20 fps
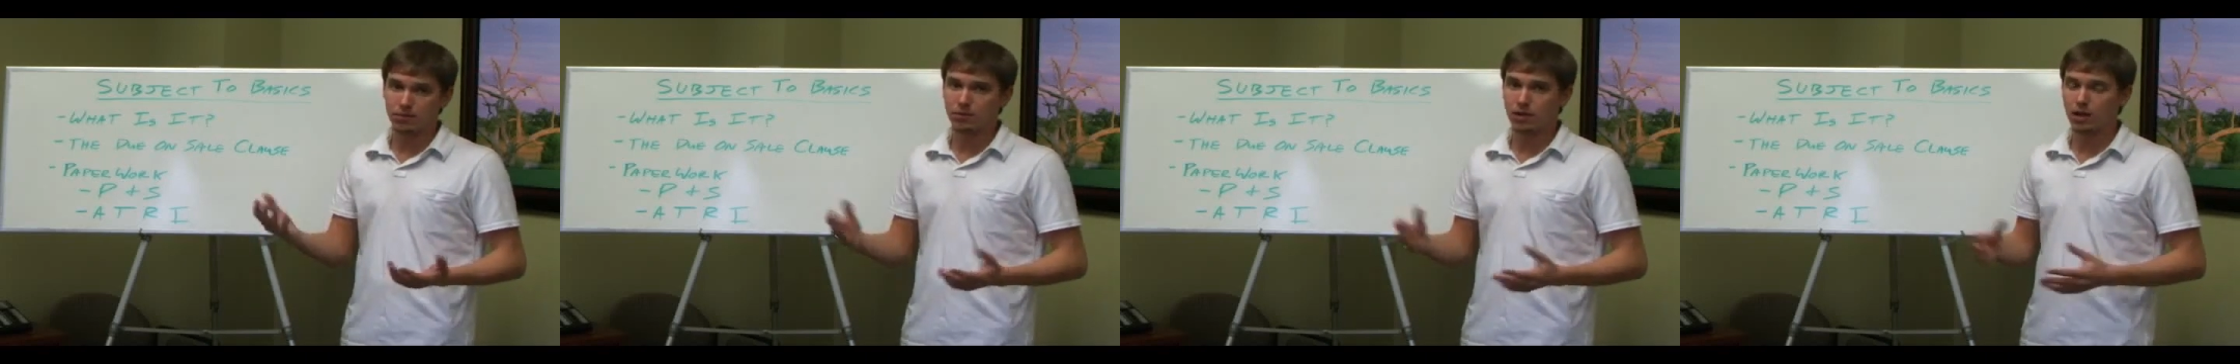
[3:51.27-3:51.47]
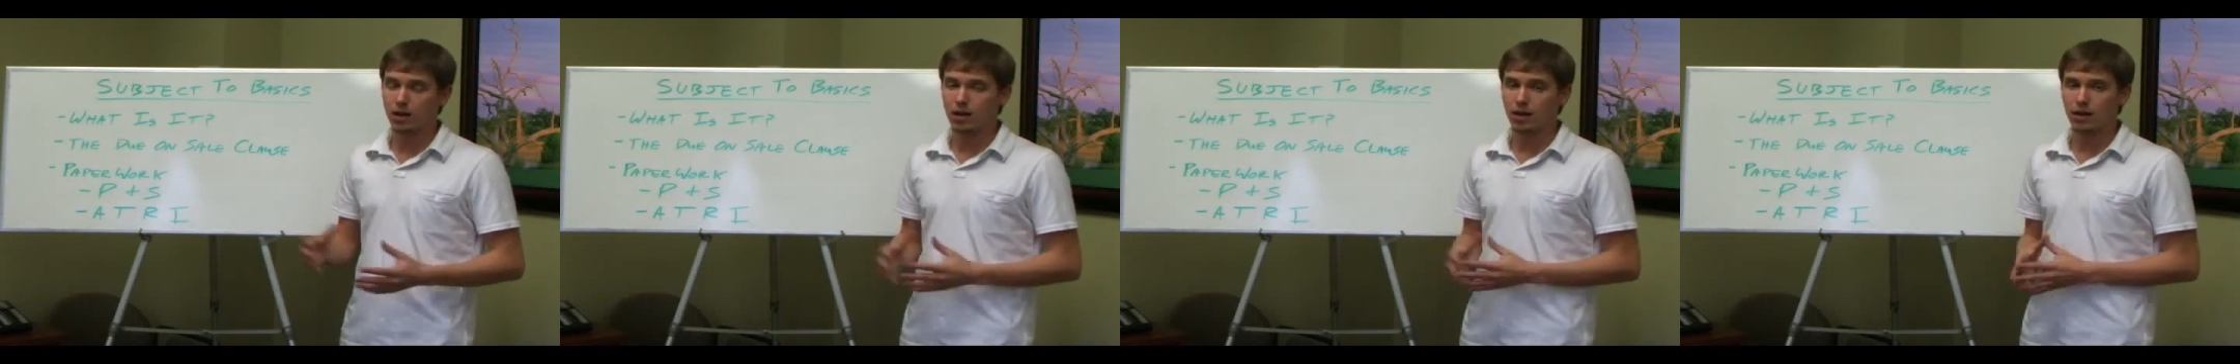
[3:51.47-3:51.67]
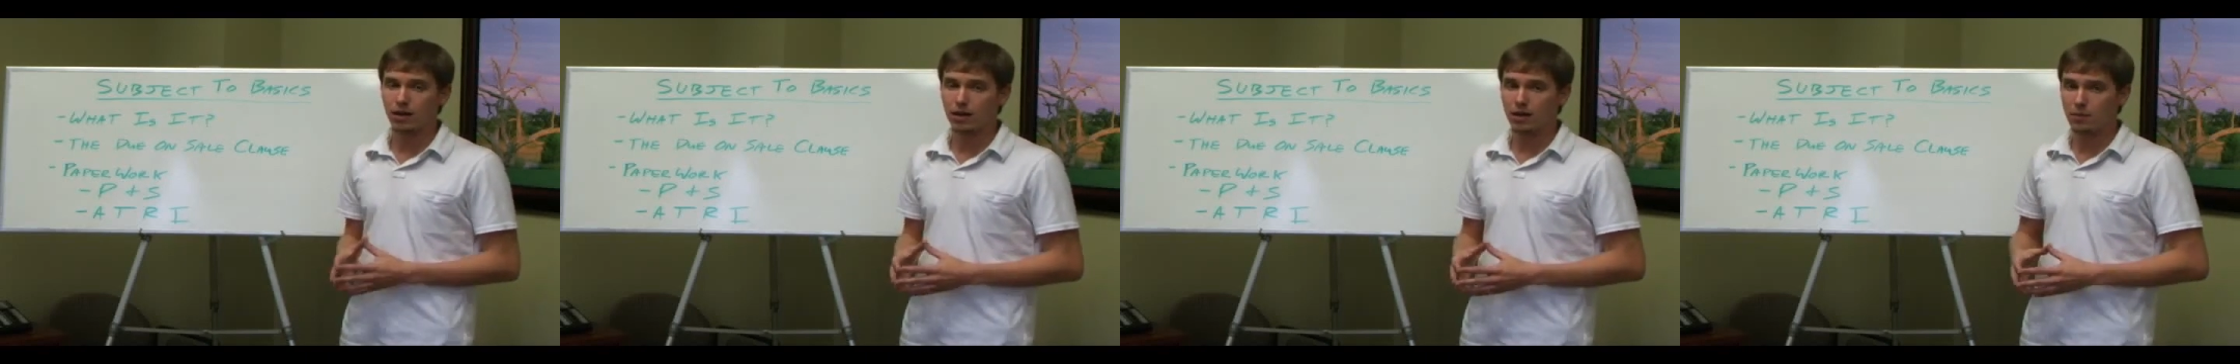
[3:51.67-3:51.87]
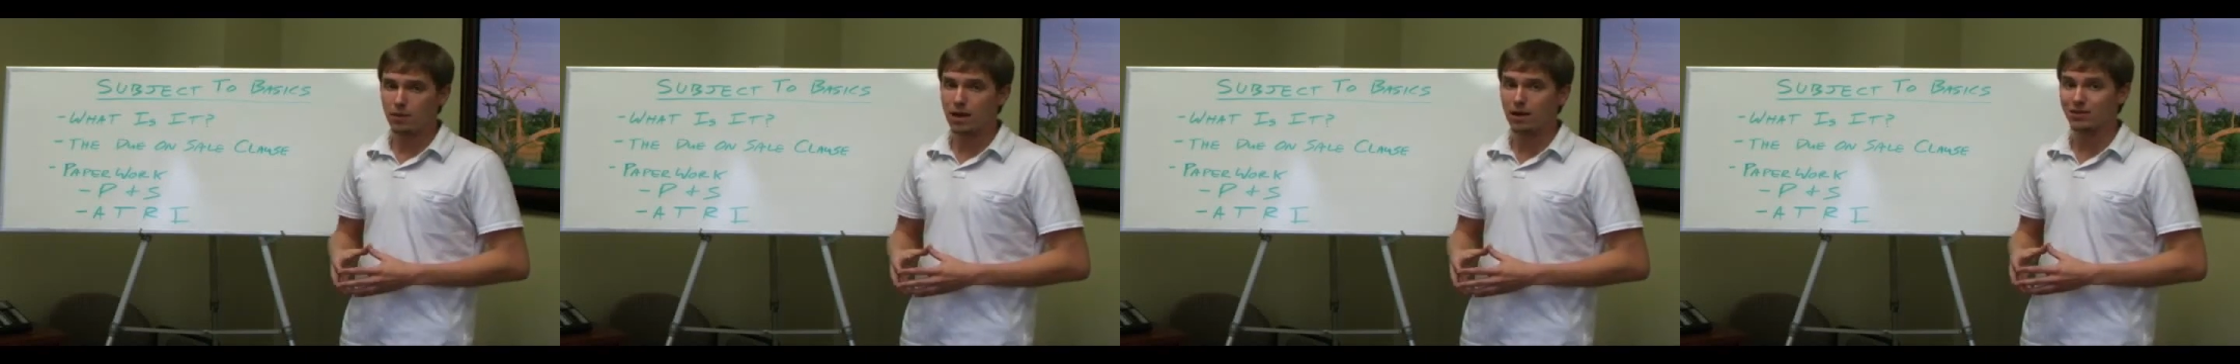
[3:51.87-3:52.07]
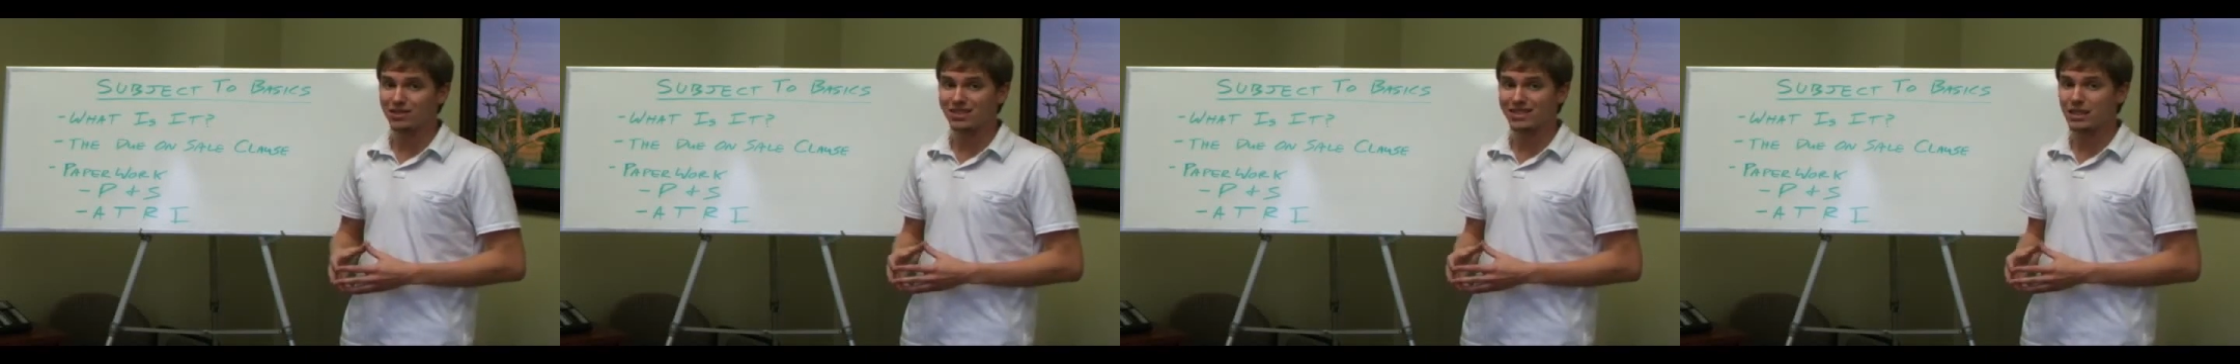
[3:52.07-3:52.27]

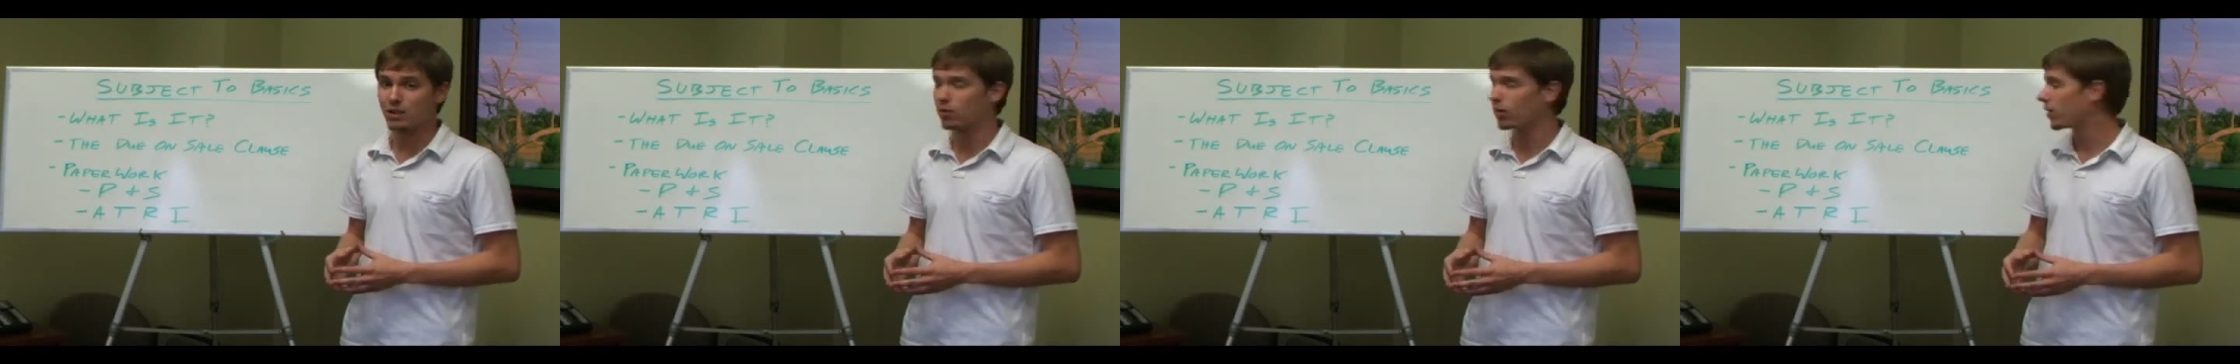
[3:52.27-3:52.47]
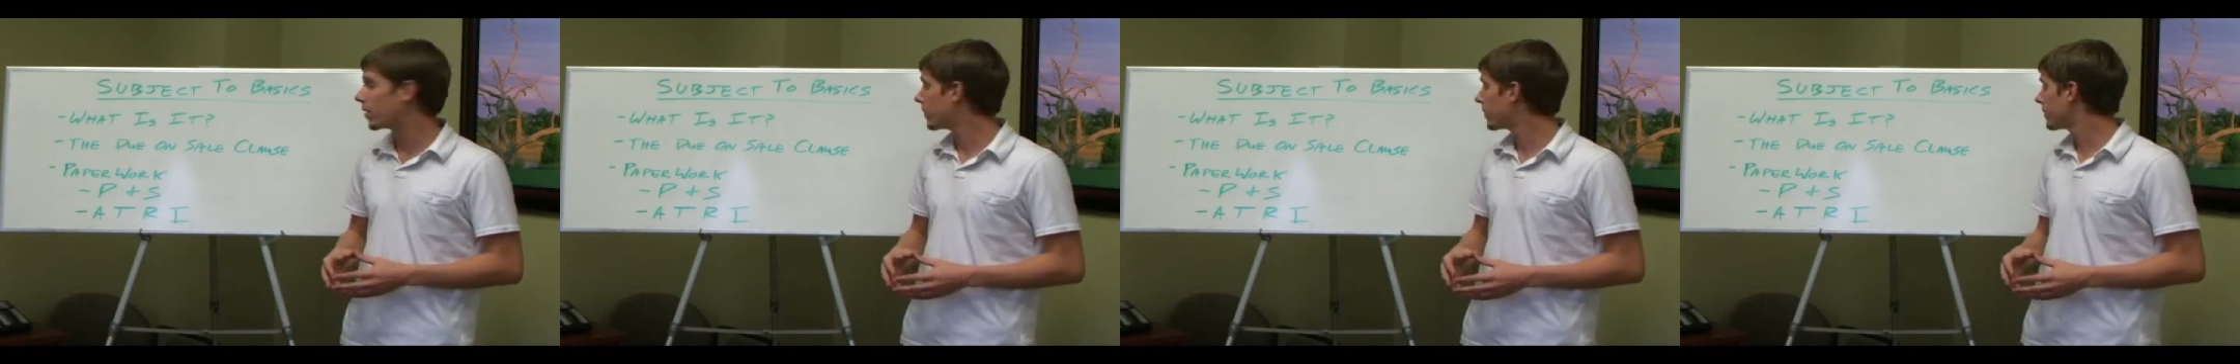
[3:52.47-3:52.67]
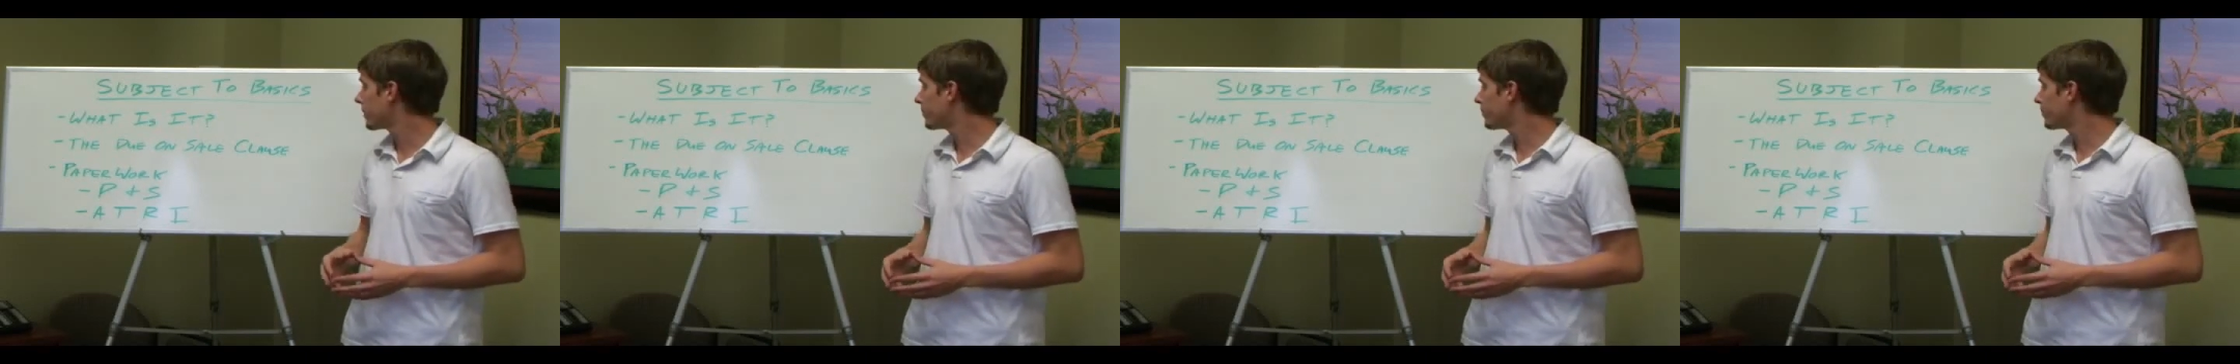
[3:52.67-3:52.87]
about zero.